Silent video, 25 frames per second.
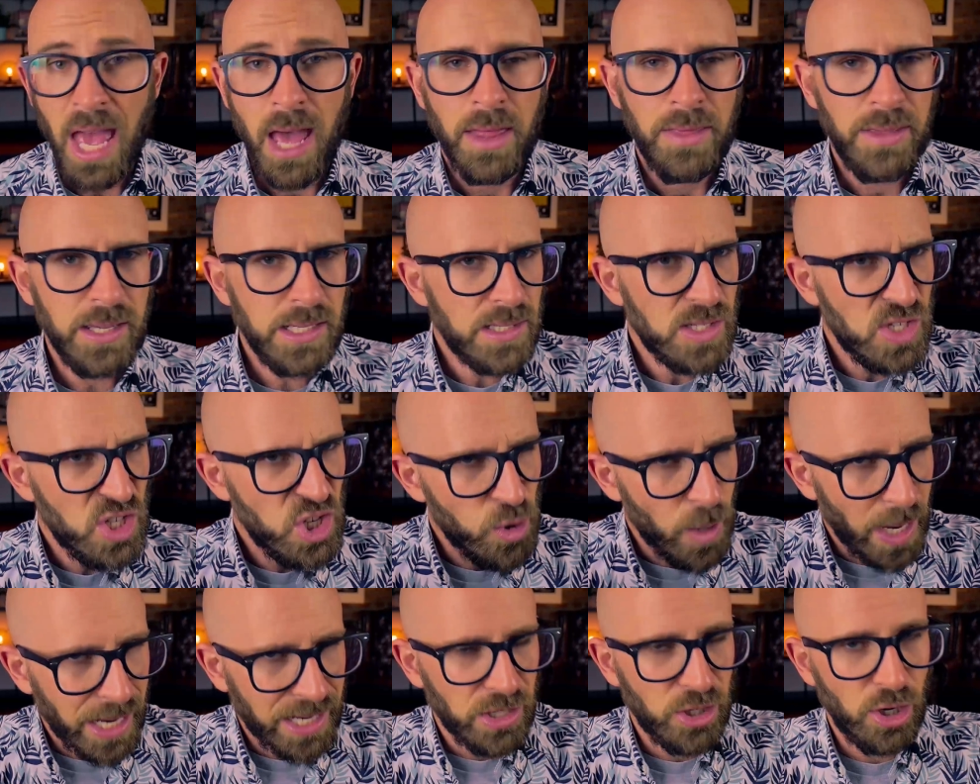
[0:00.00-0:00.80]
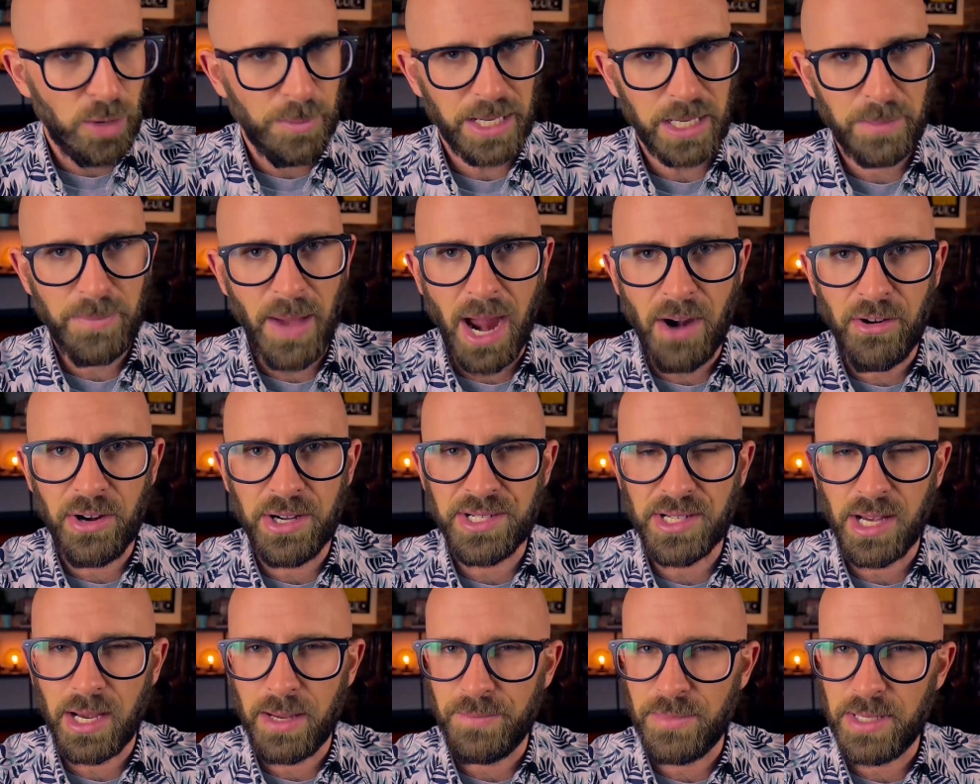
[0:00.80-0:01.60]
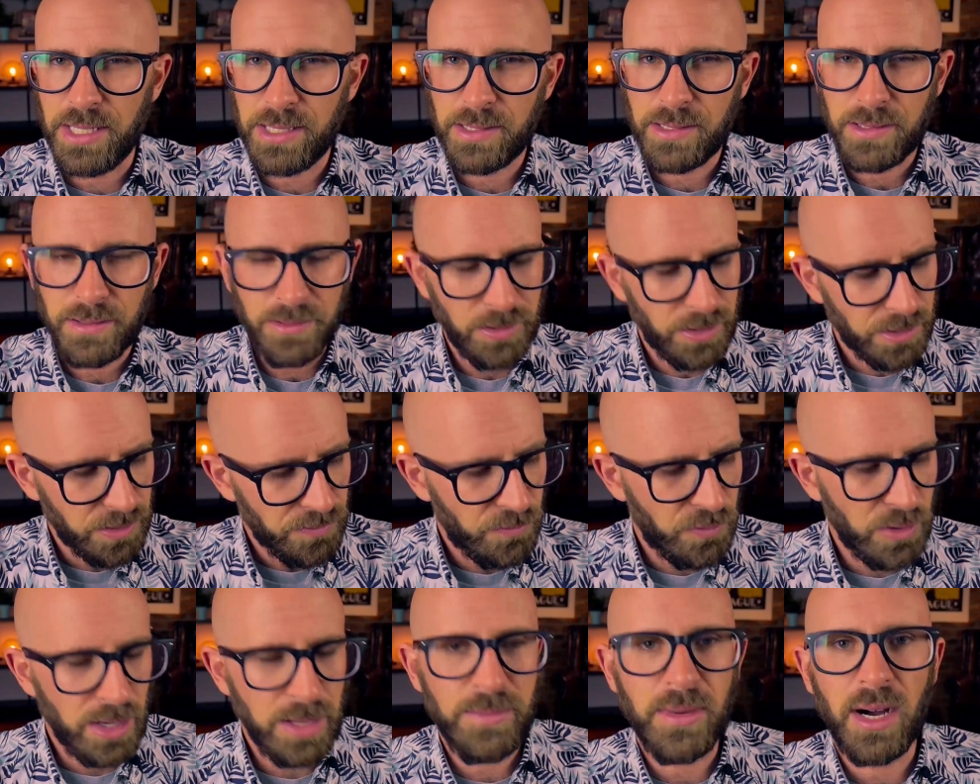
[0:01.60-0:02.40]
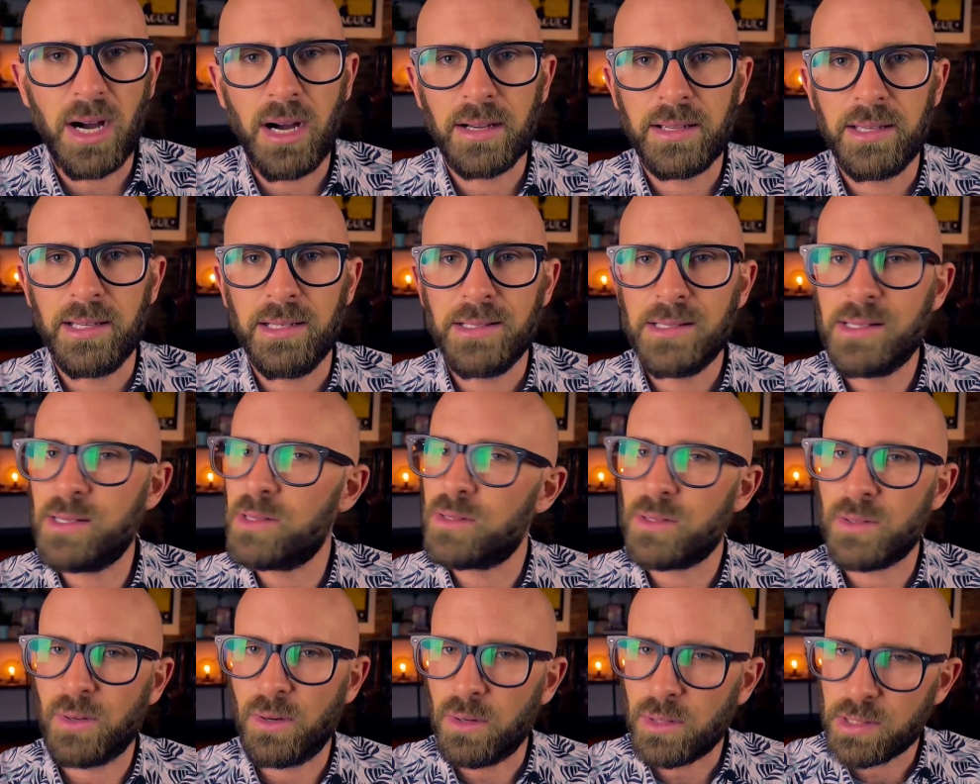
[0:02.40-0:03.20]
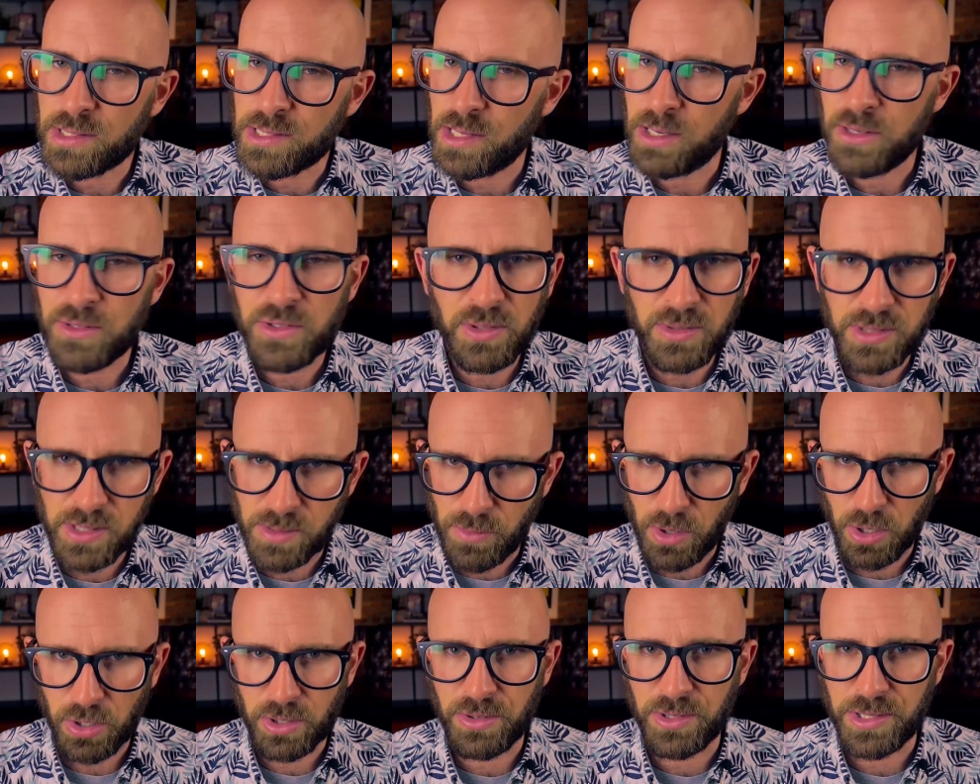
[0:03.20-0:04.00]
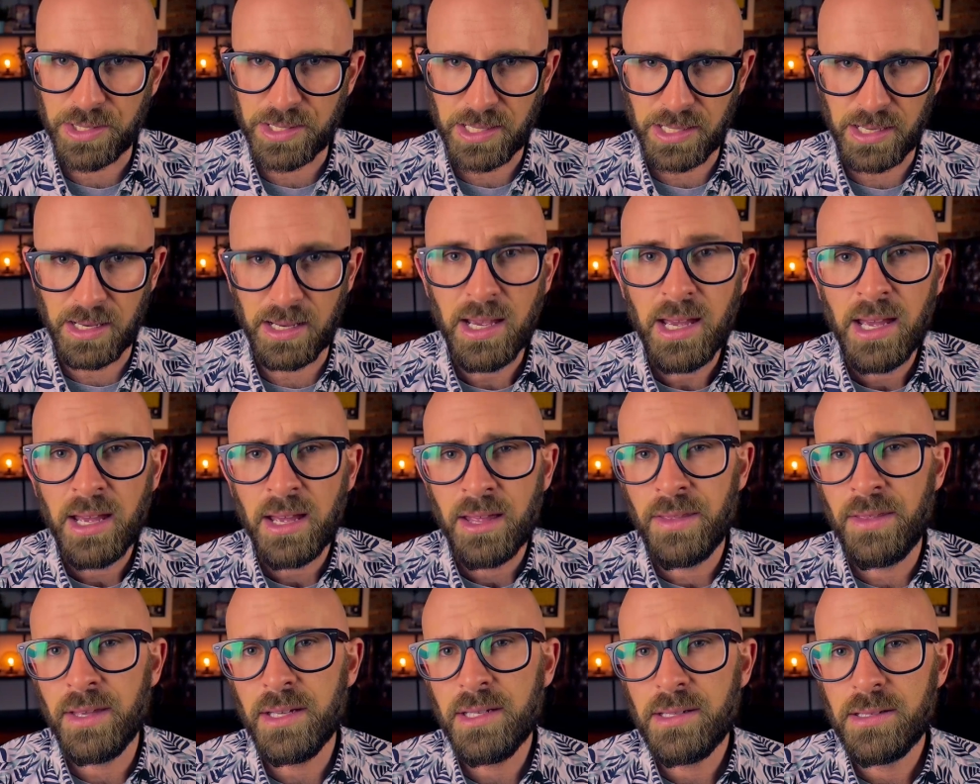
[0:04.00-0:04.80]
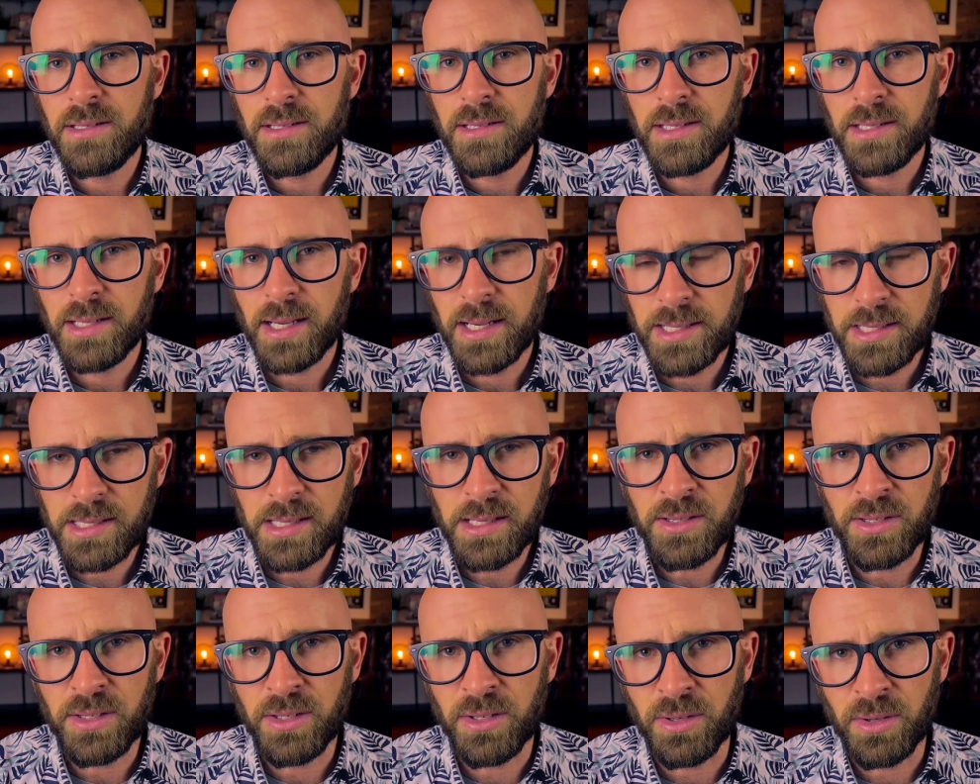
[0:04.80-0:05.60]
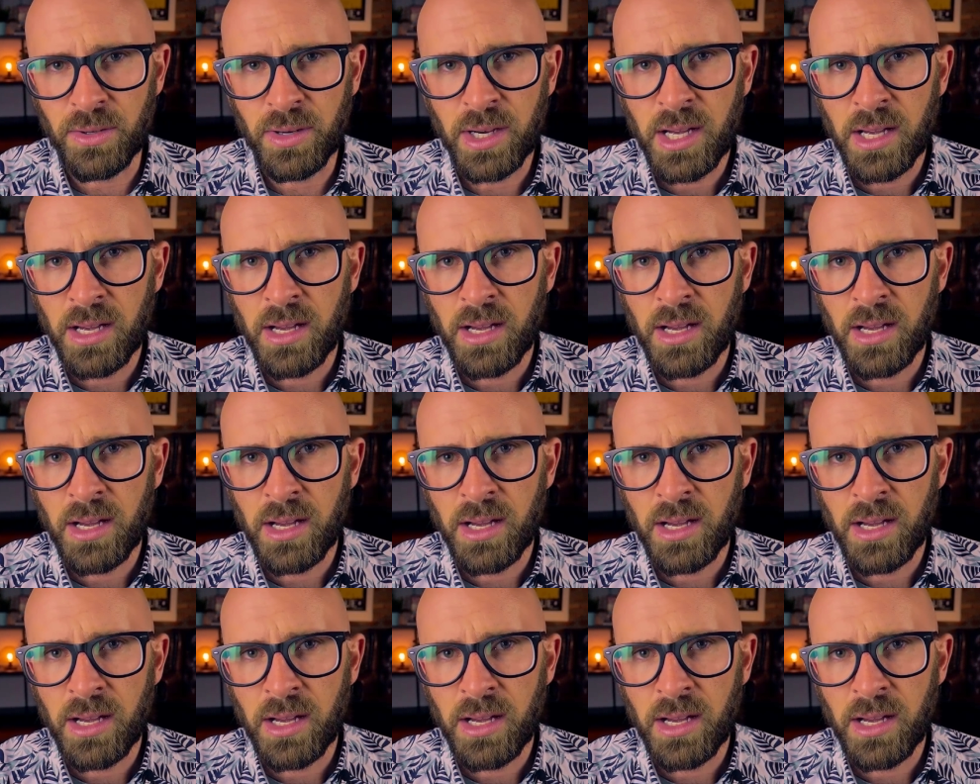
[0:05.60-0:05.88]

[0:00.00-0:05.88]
This new economic paradigm is not a free market or social democracy. This is the new